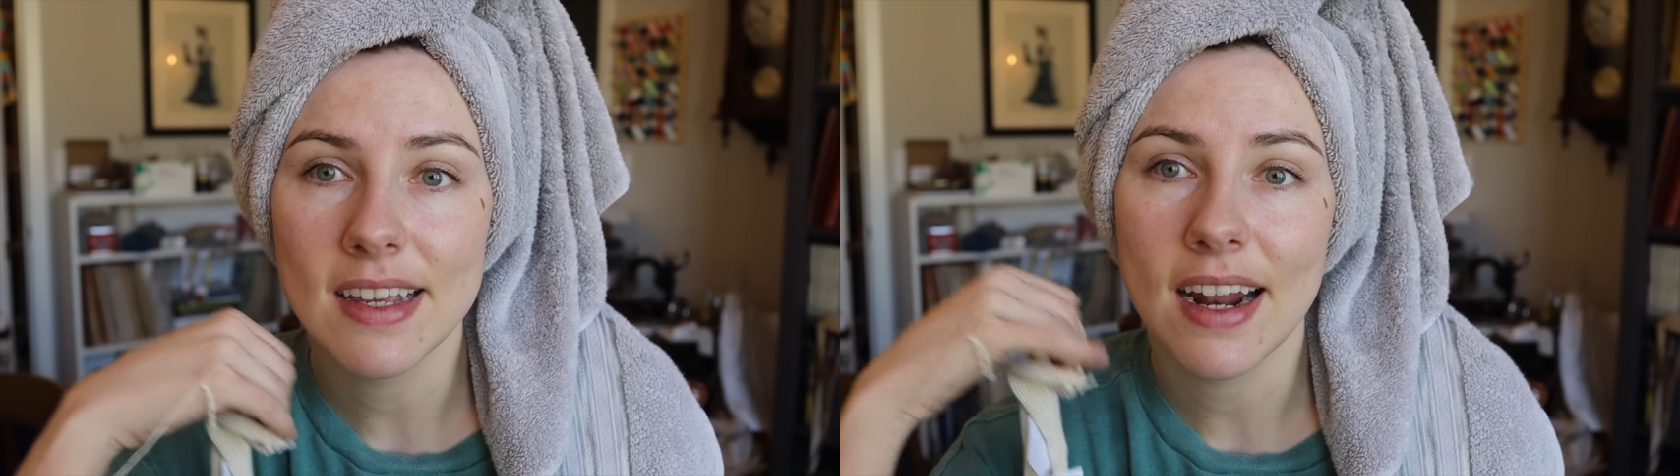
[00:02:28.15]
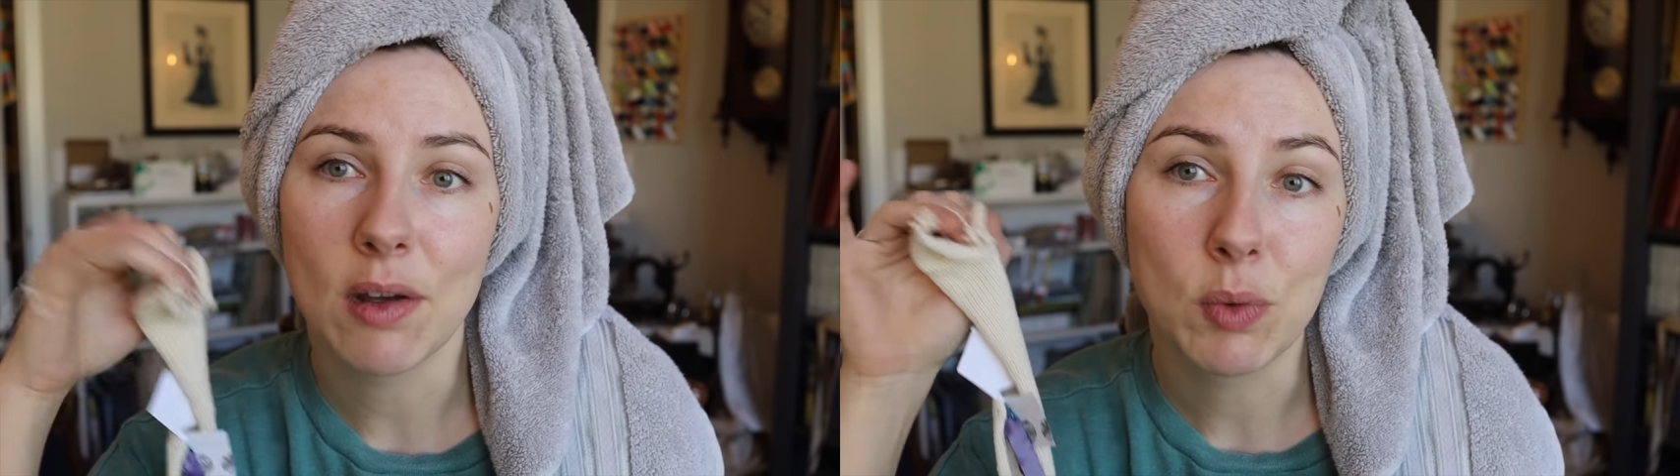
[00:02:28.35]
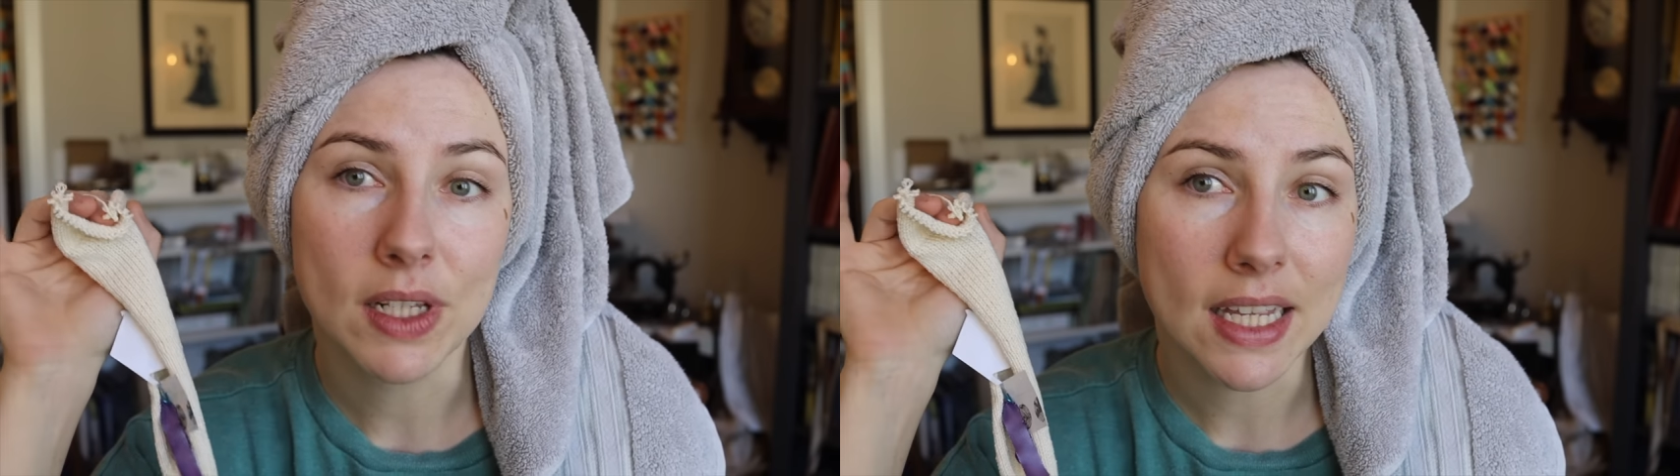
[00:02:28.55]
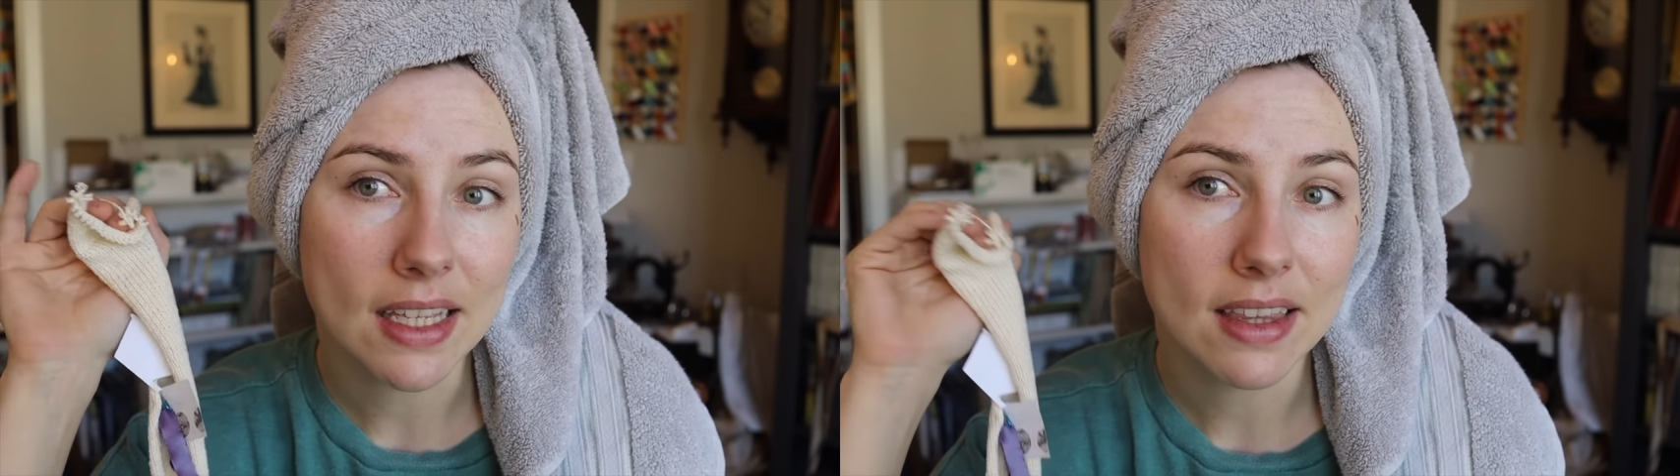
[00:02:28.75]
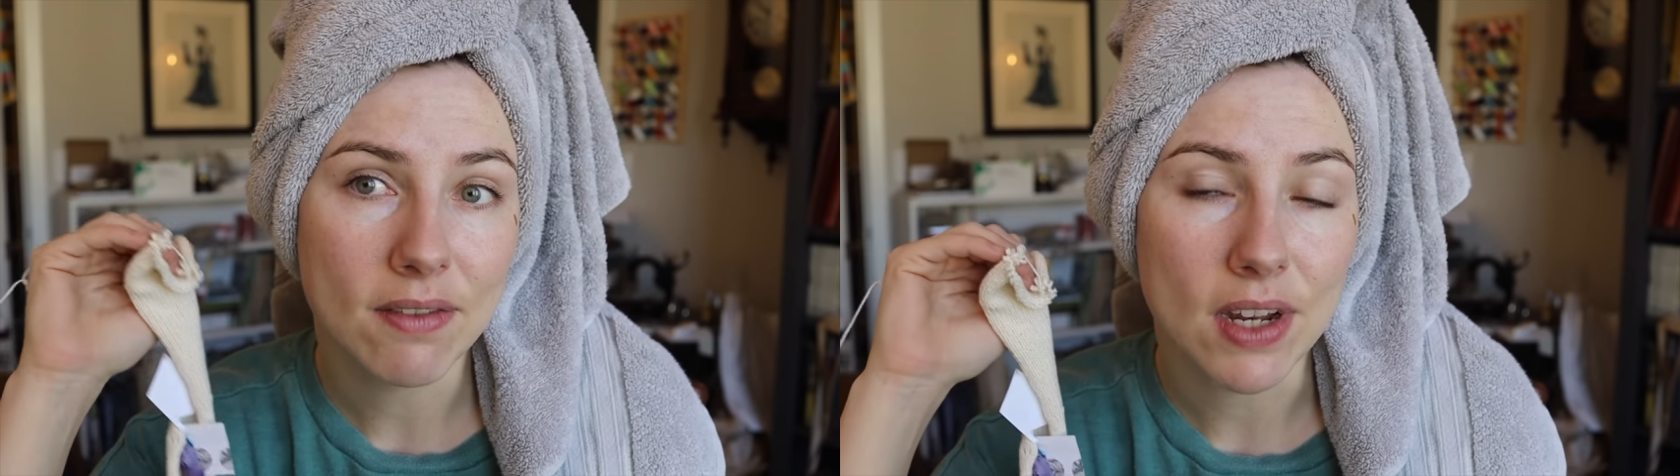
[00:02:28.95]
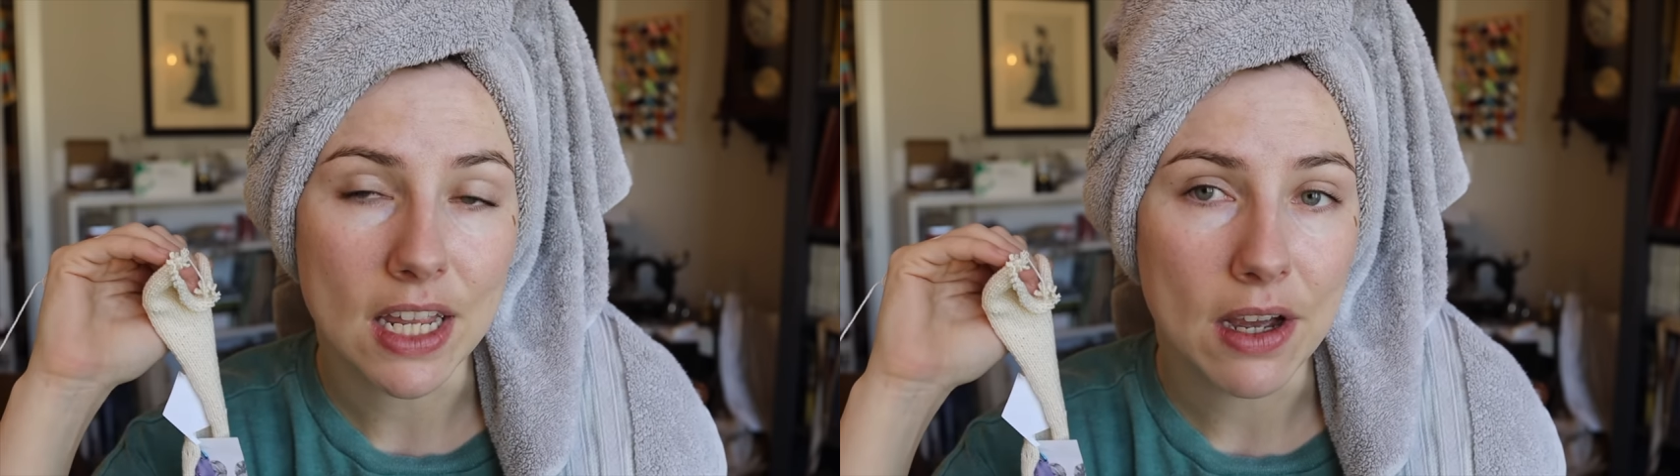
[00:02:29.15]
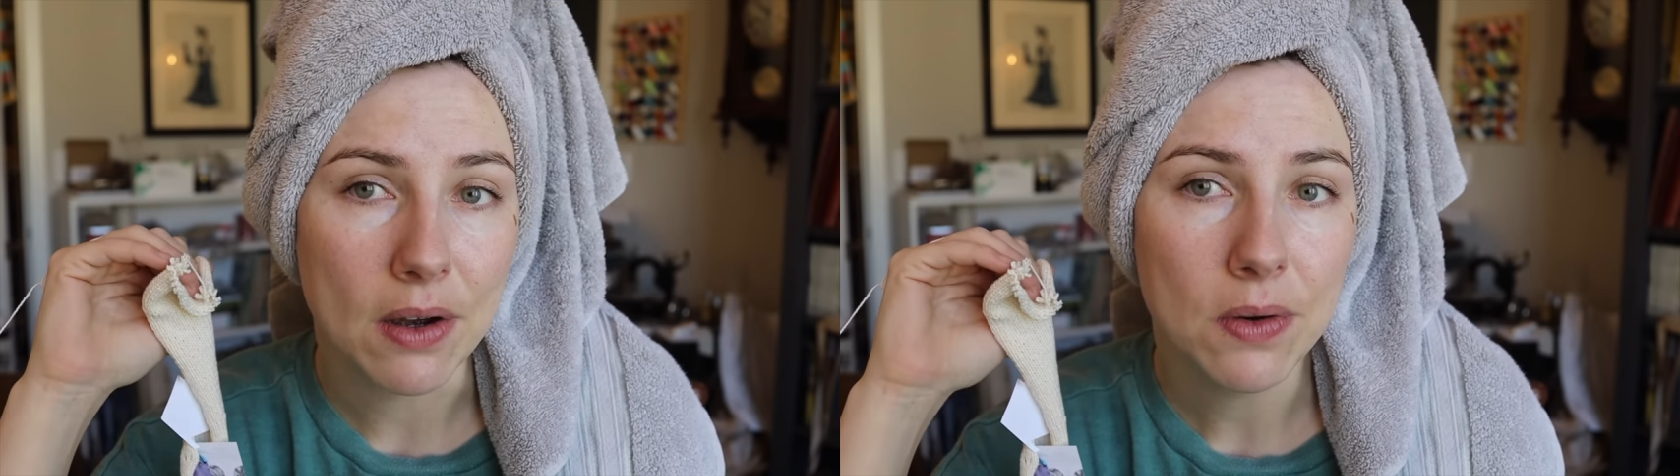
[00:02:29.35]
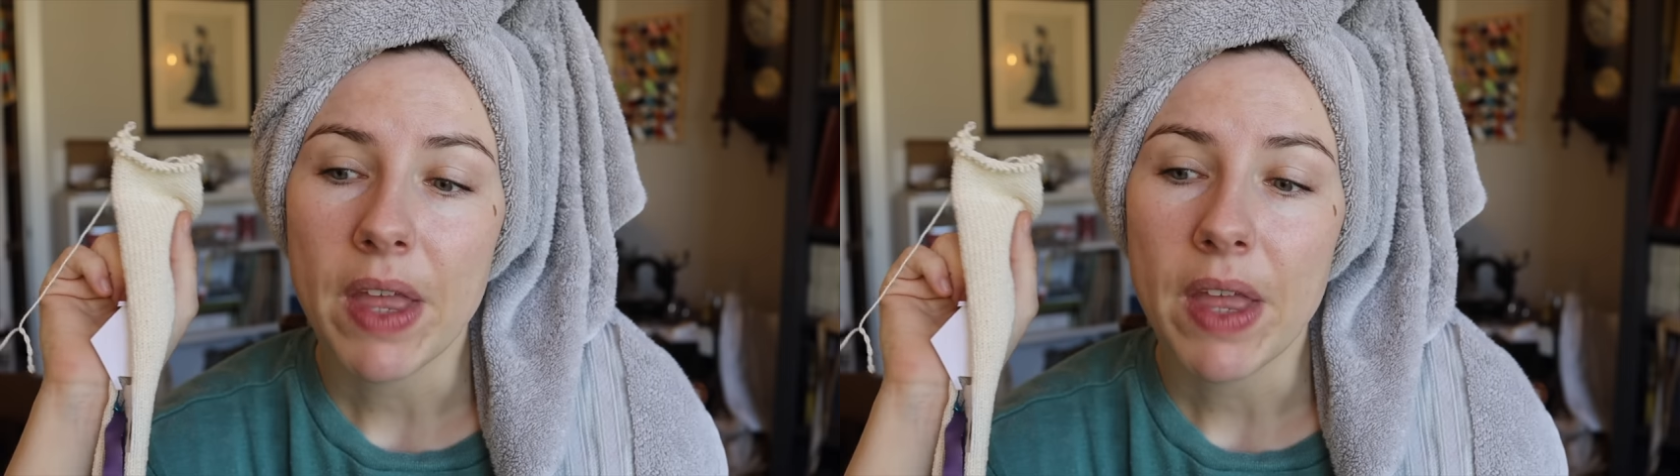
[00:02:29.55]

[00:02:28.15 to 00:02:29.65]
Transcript: and I will link the video,